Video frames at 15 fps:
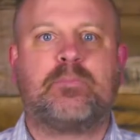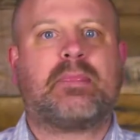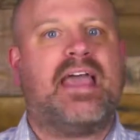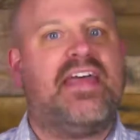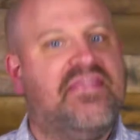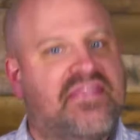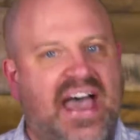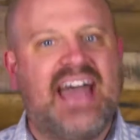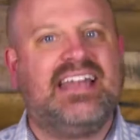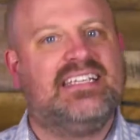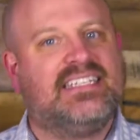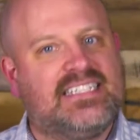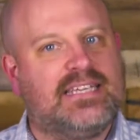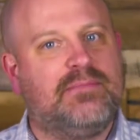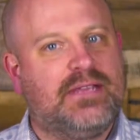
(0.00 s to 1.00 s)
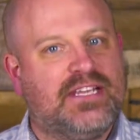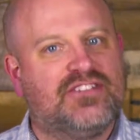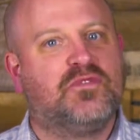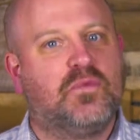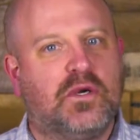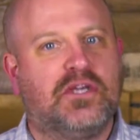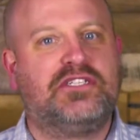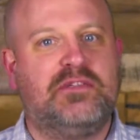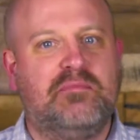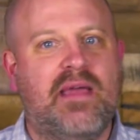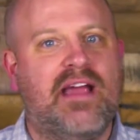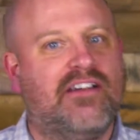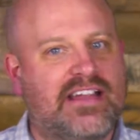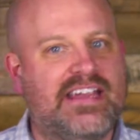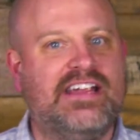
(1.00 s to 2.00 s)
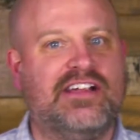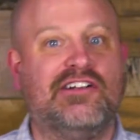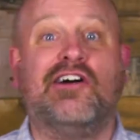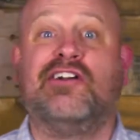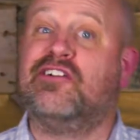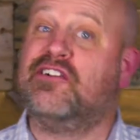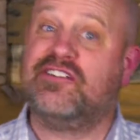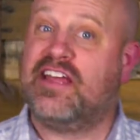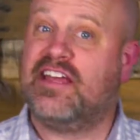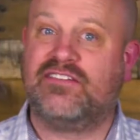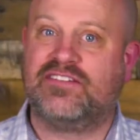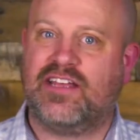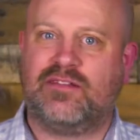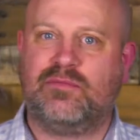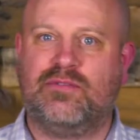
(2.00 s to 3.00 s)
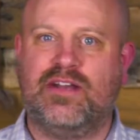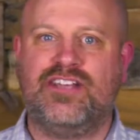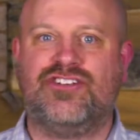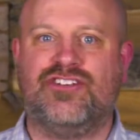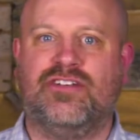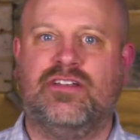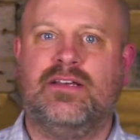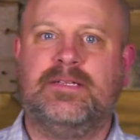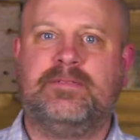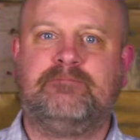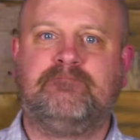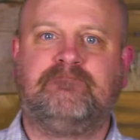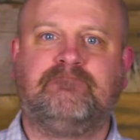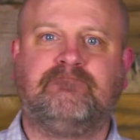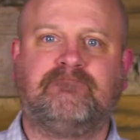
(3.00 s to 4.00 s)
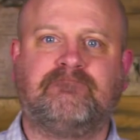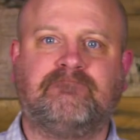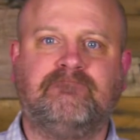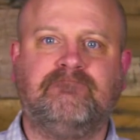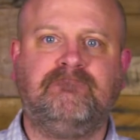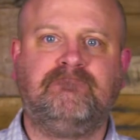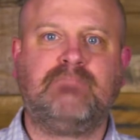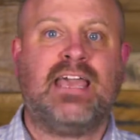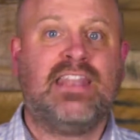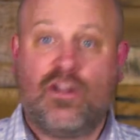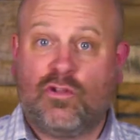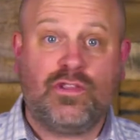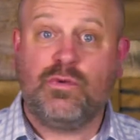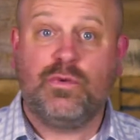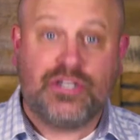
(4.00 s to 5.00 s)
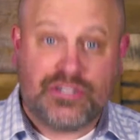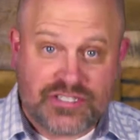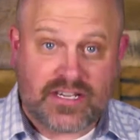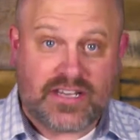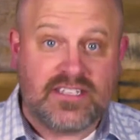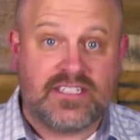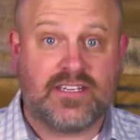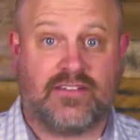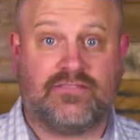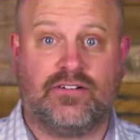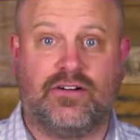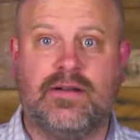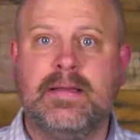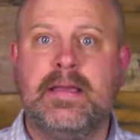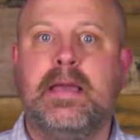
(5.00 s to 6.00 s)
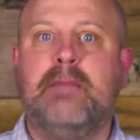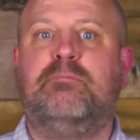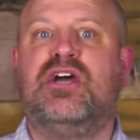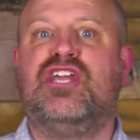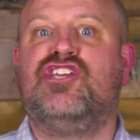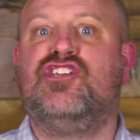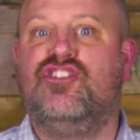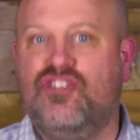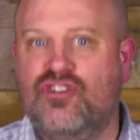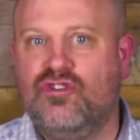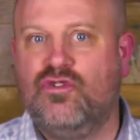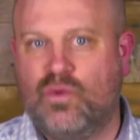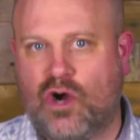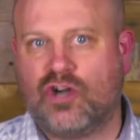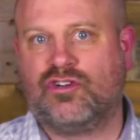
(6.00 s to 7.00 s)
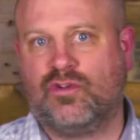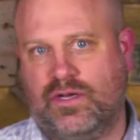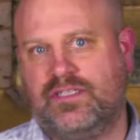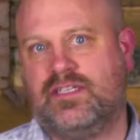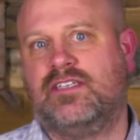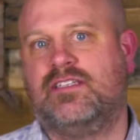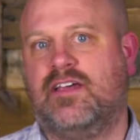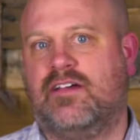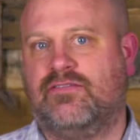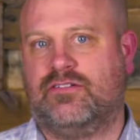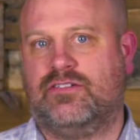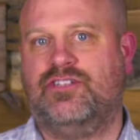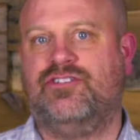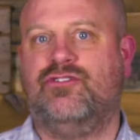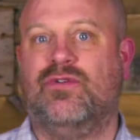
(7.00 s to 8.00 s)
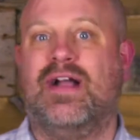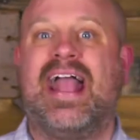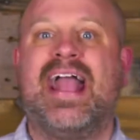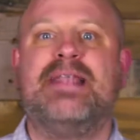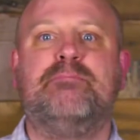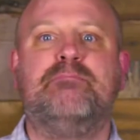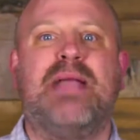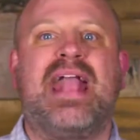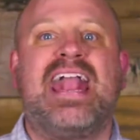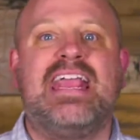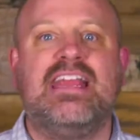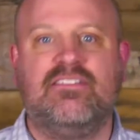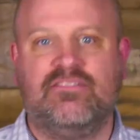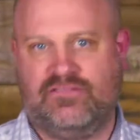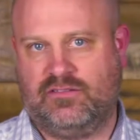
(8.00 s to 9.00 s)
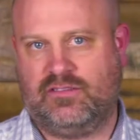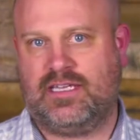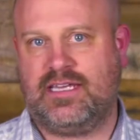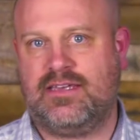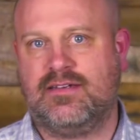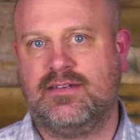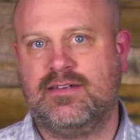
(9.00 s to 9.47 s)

And that is Simeon's word to Mary here on her day of celebration. Not only will your son suffer, but you are going to suffer too, and painfully.